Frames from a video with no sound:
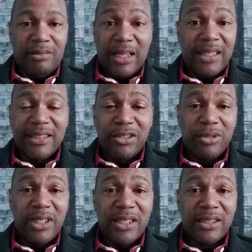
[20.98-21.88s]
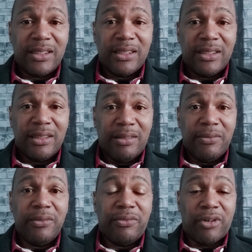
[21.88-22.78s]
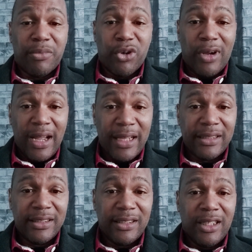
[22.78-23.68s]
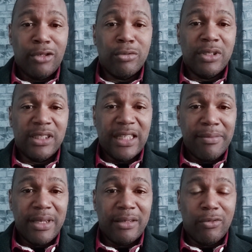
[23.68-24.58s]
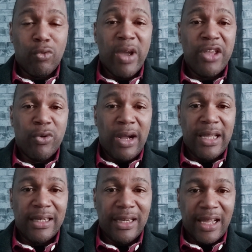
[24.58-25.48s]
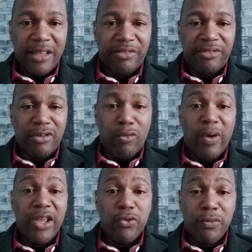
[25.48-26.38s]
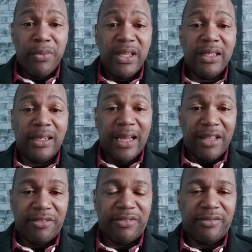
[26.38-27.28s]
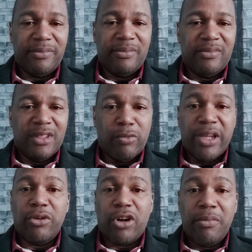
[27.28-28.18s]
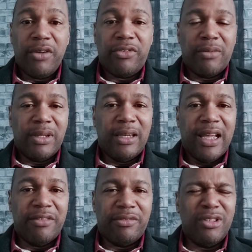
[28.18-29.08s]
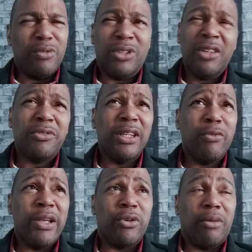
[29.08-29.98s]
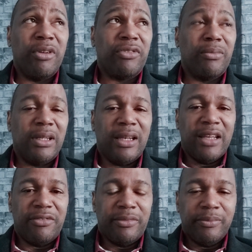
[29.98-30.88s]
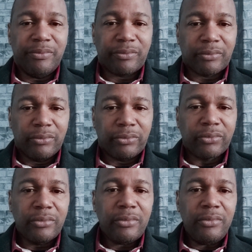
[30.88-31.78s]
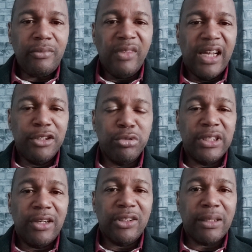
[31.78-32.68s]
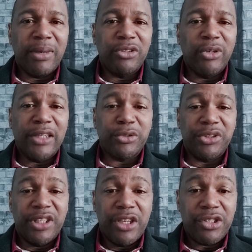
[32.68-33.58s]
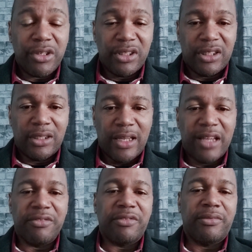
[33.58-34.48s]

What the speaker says: The answer to this from your heart will determine where you are in life, where you will be in life, where you're coming from in life. No, not really where you're coming from in life. And it will tell us about your associations in life.